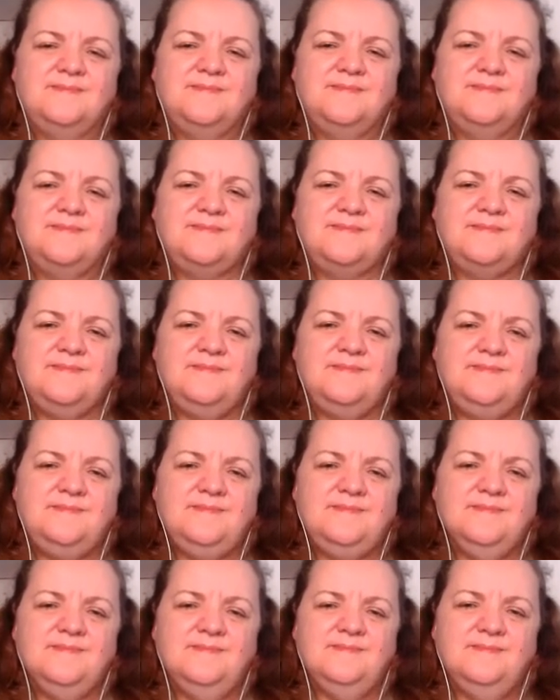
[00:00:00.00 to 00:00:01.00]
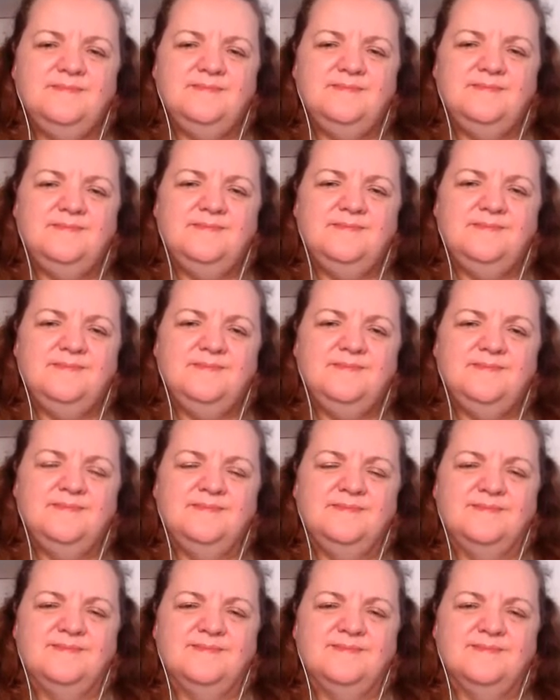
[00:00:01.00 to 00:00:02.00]

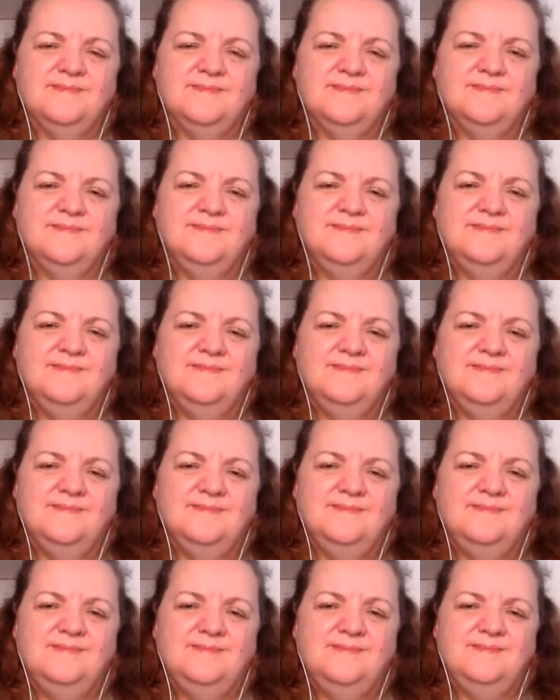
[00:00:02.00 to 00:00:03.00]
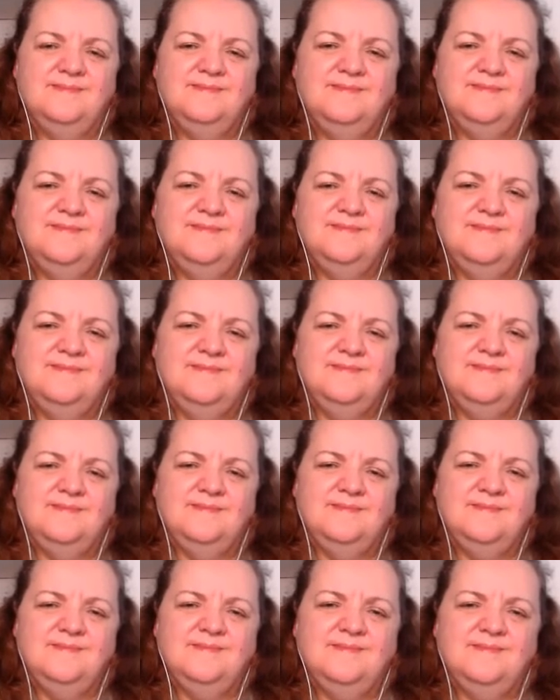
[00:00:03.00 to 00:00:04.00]

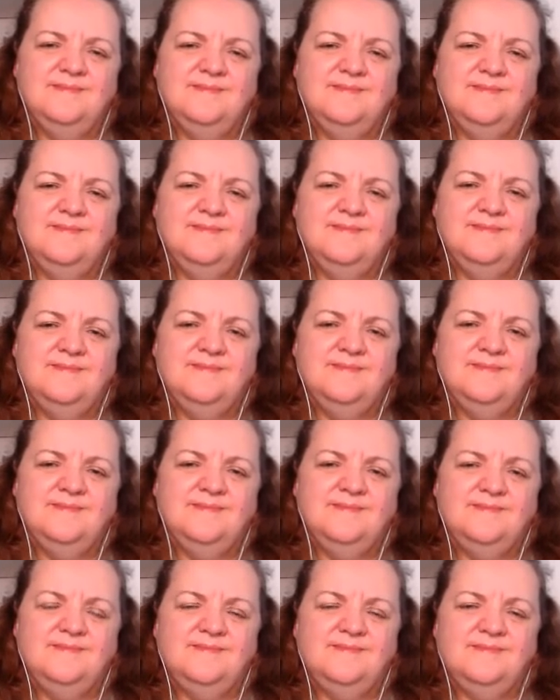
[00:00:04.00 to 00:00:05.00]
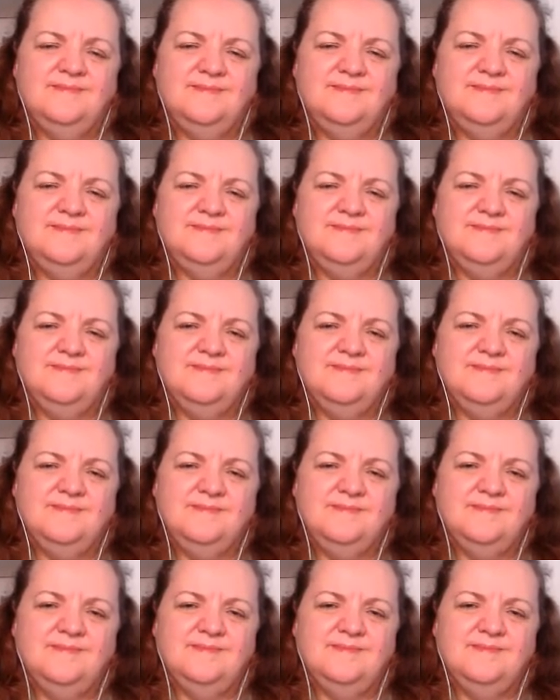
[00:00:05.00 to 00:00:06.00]

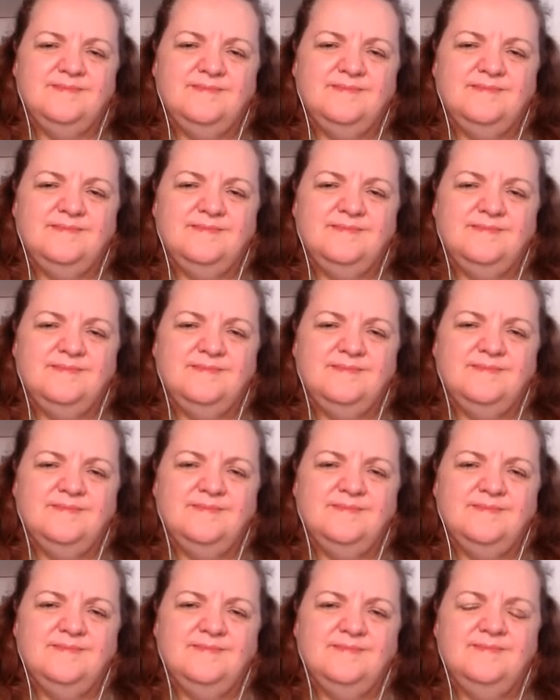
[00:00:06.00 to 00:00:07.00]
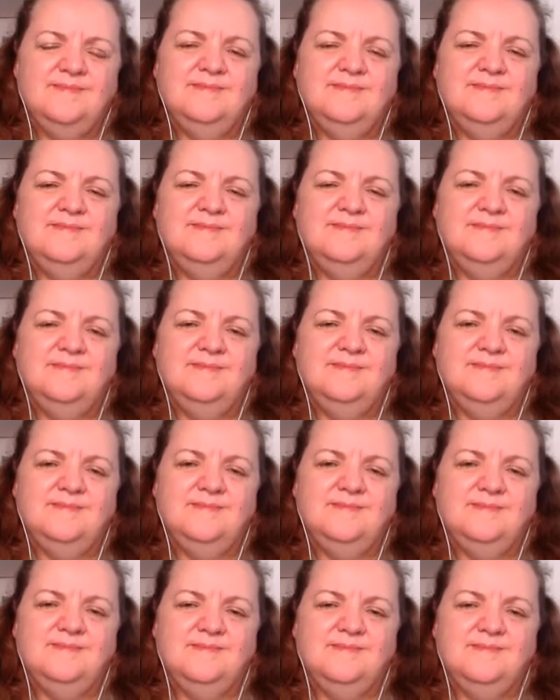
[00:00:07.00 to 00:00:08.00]
No words are spoken by the person on screen.